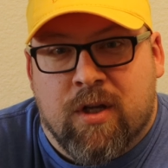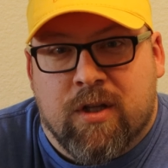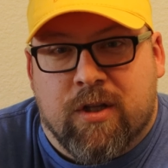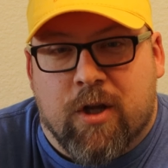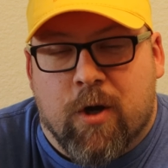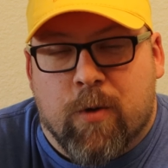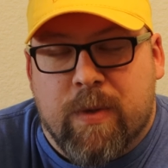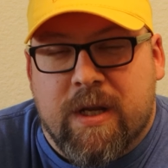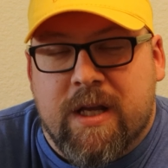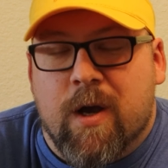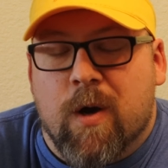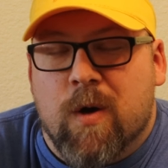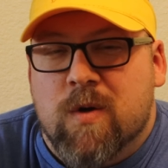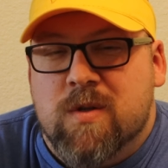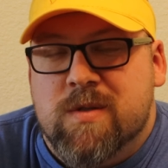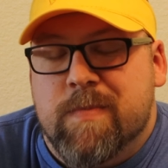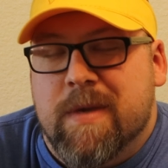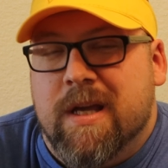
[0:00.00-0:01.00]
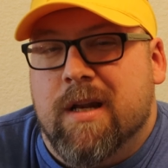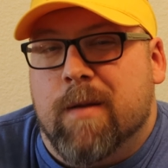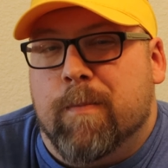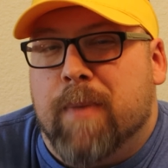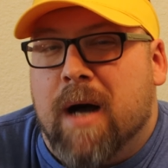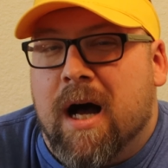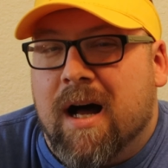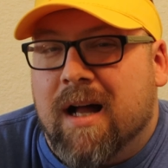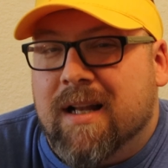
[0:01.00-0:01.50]
Nobody owes me an
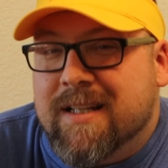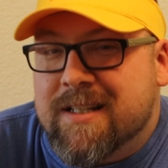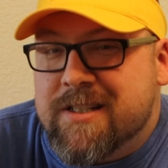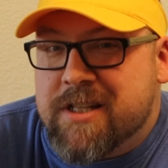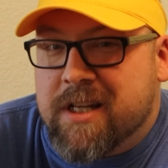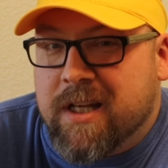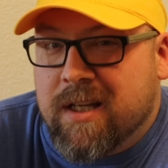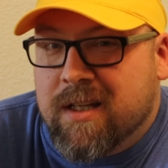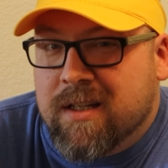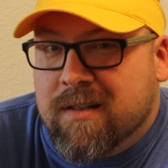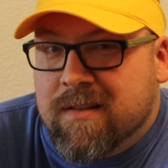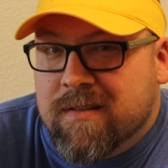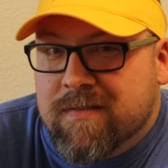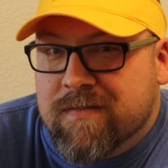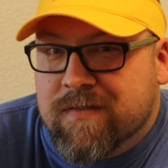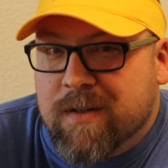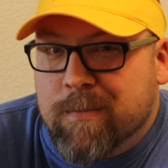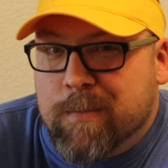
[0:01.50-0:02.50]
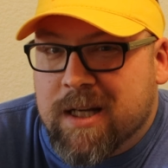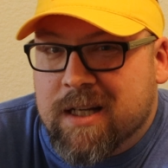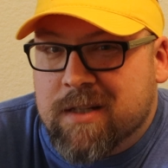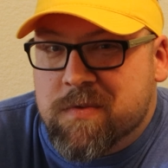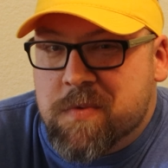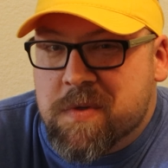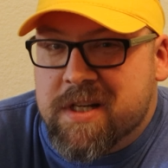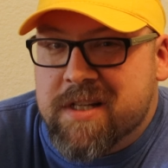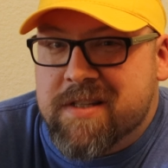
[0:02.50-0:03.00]
apology for Mile
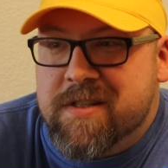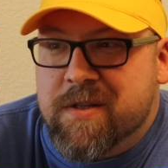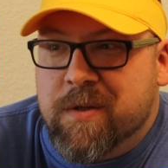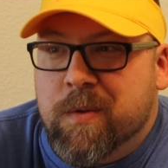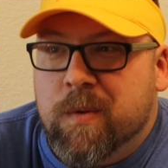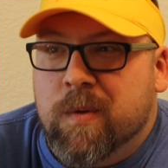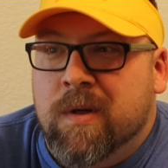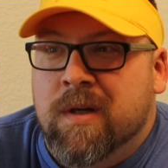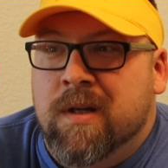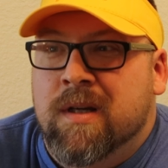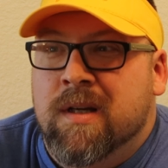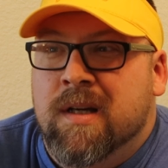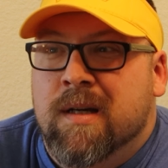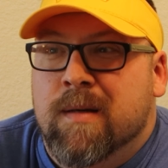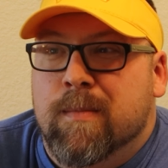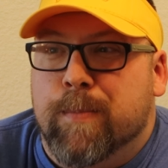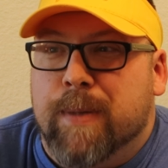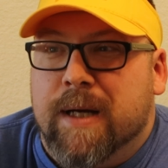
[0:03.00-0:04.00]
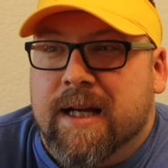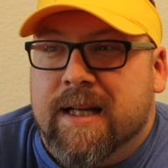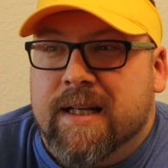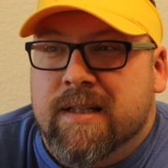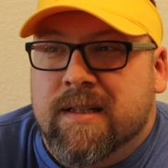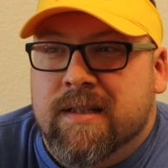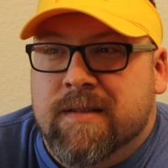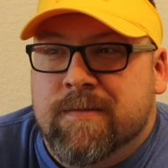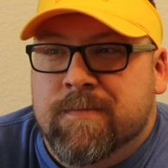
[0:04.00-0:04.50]
22, but